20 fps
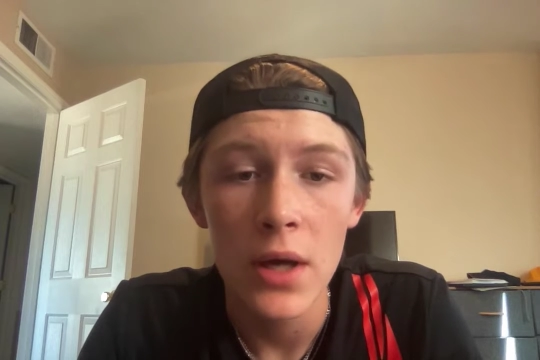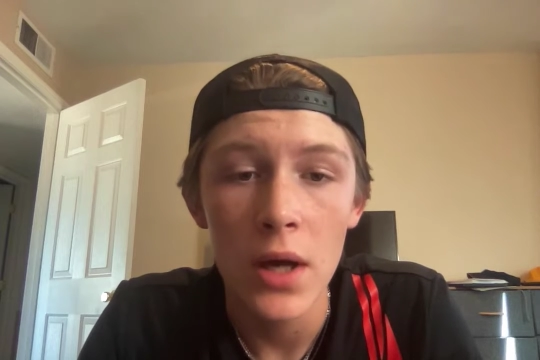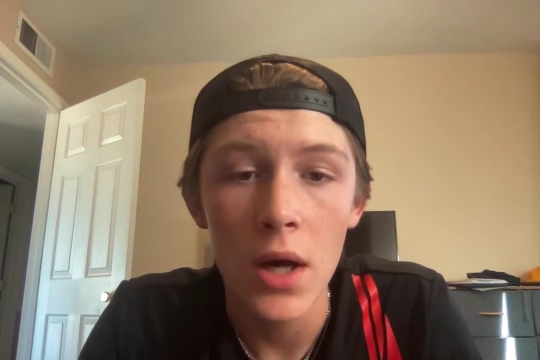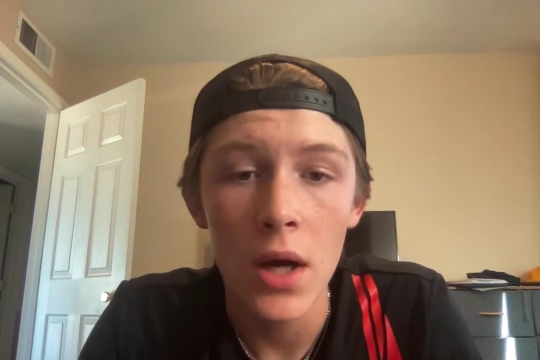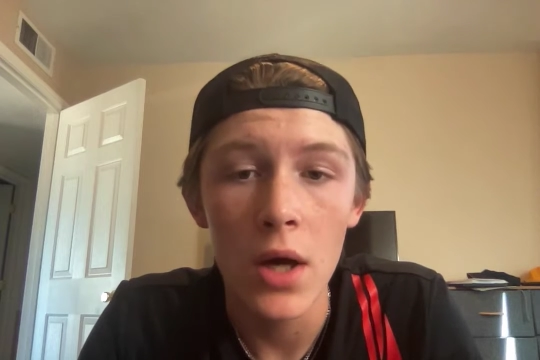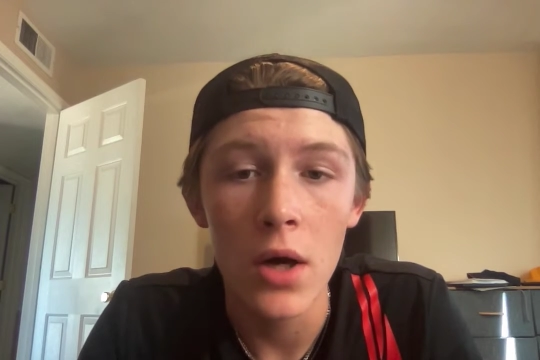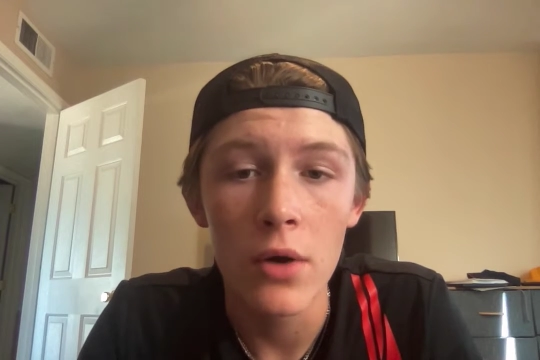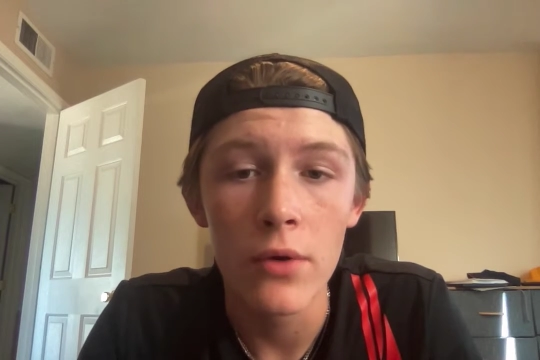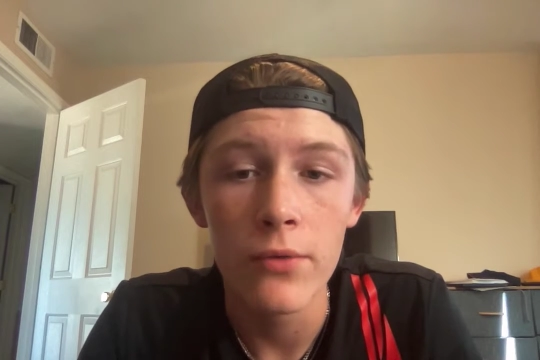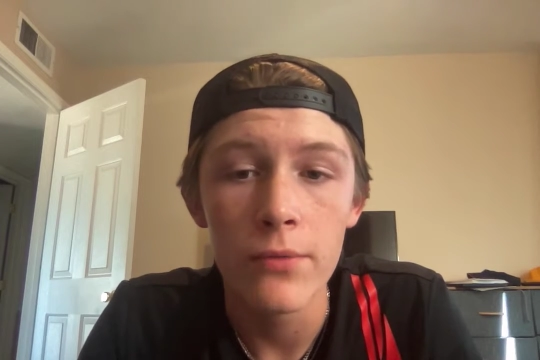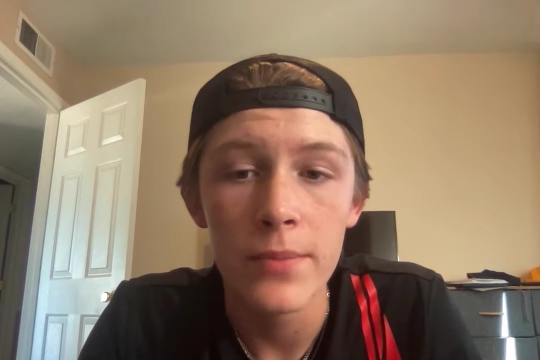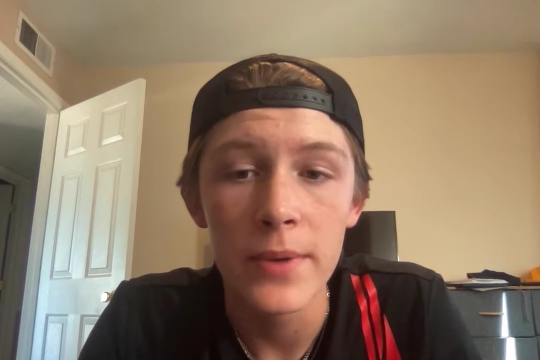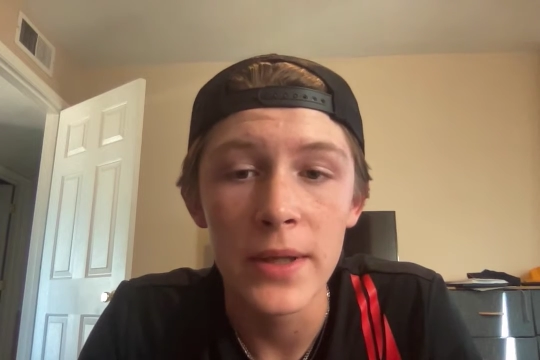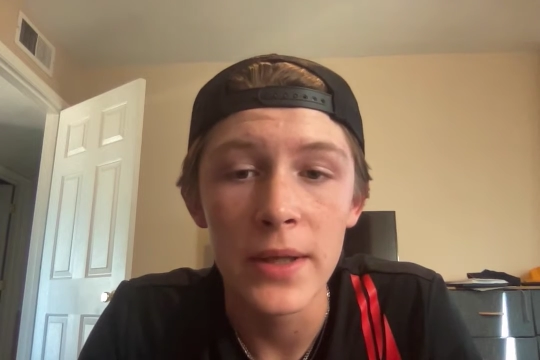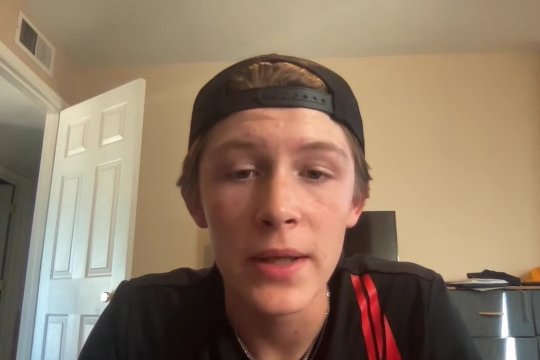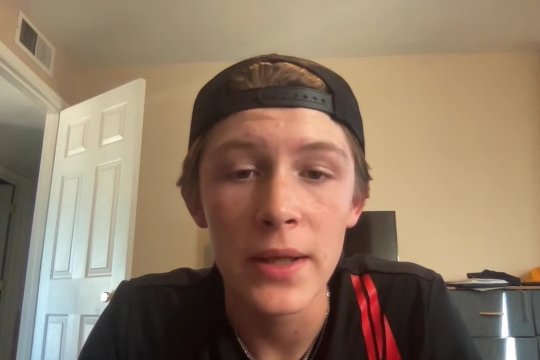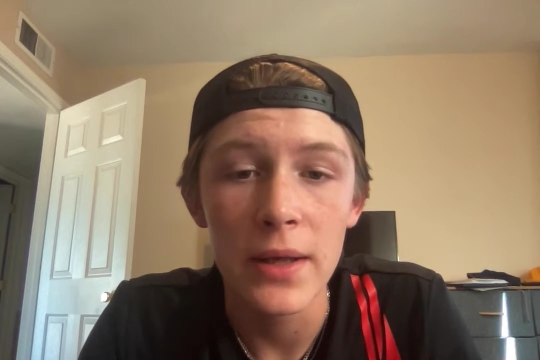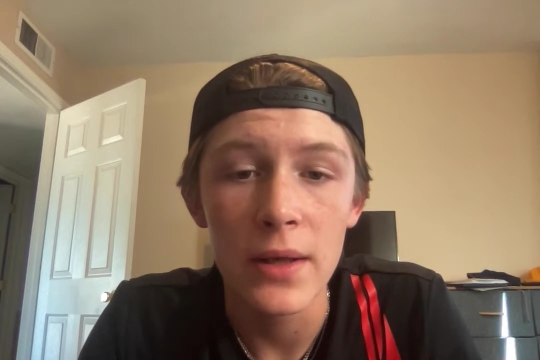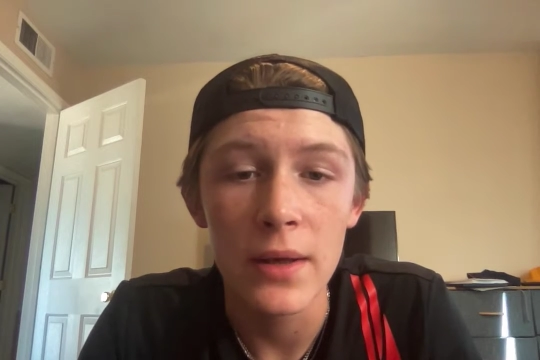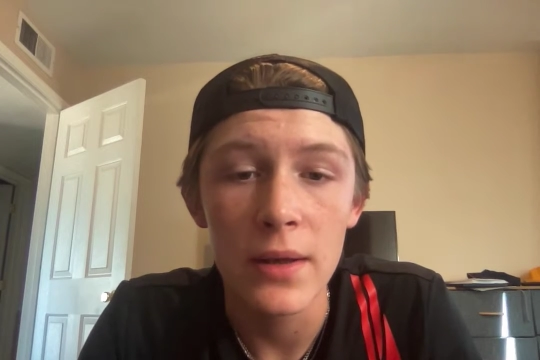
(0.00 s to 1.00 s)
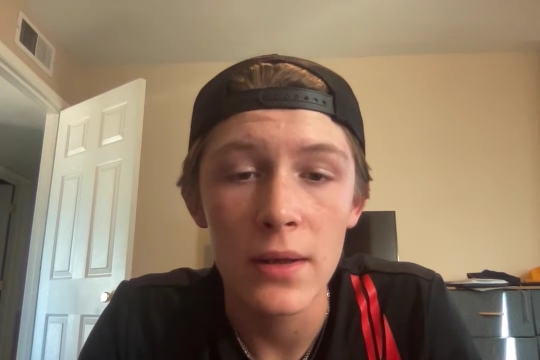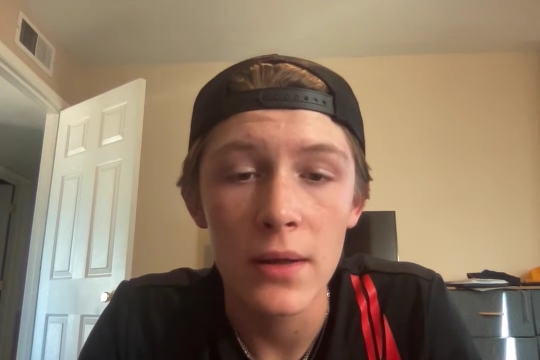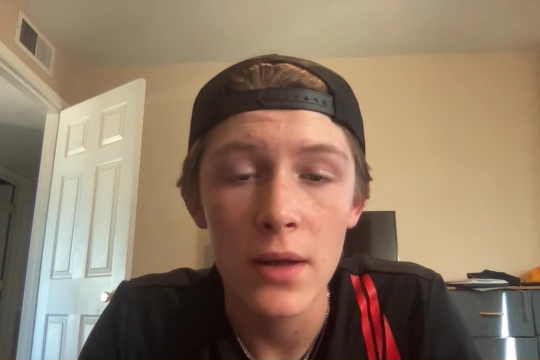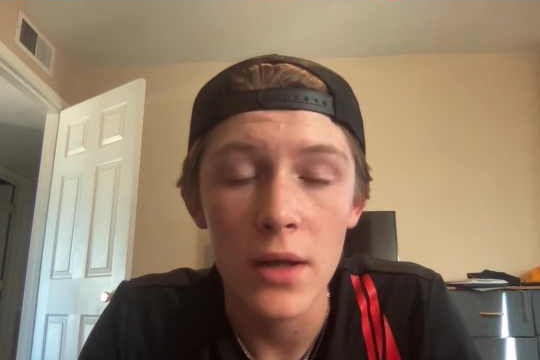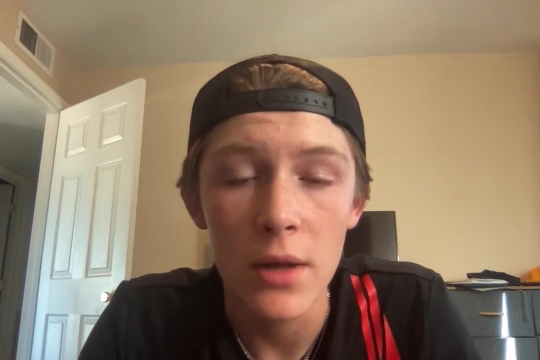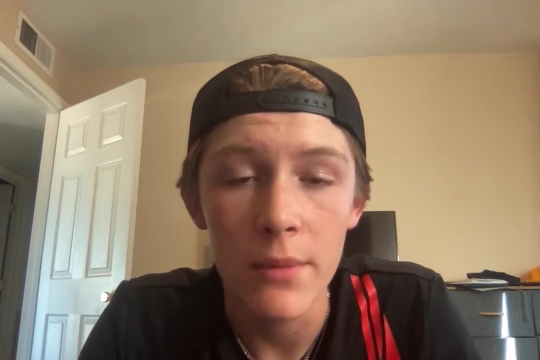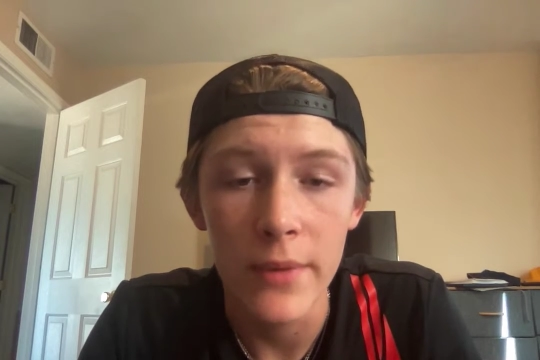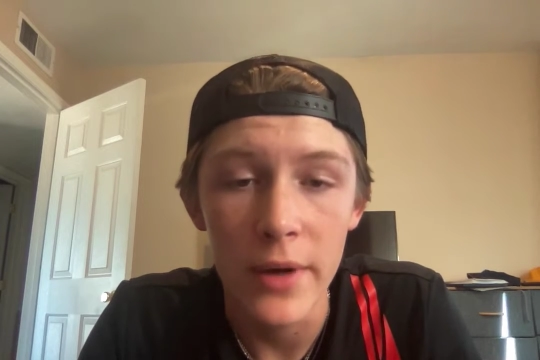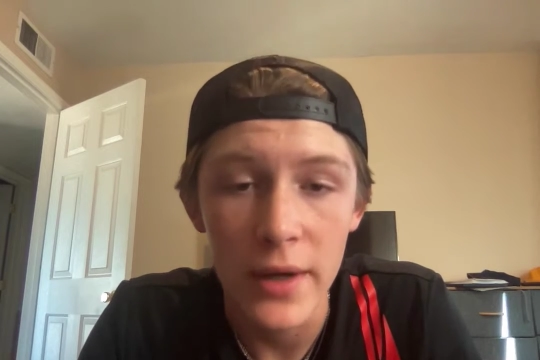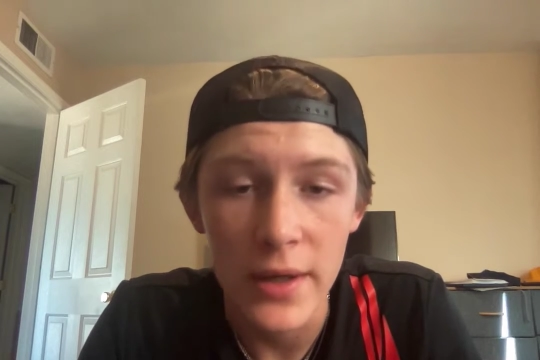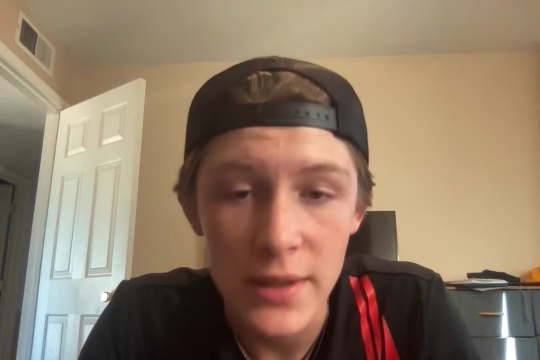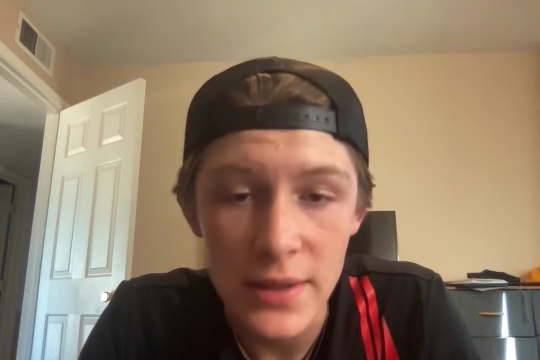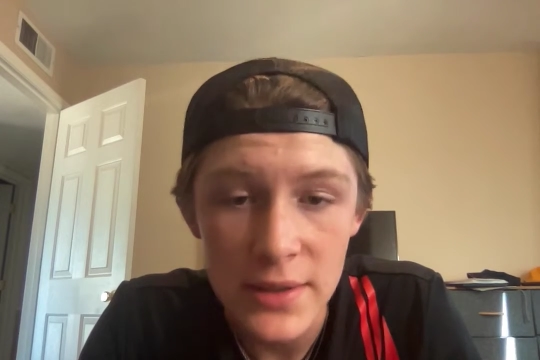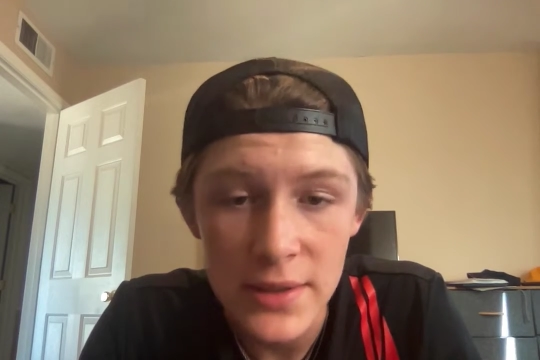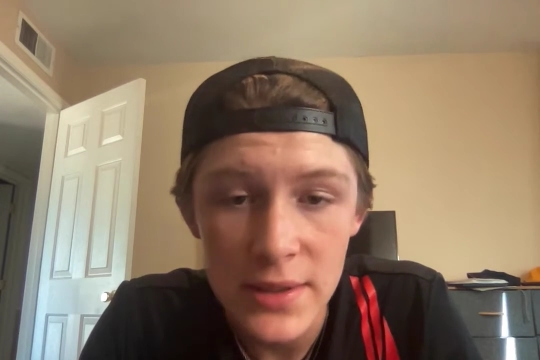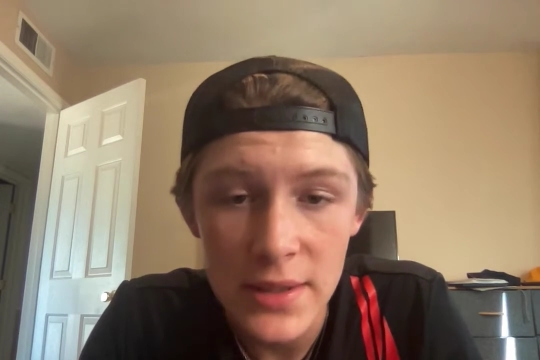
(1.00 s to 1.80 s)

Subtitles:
of being an American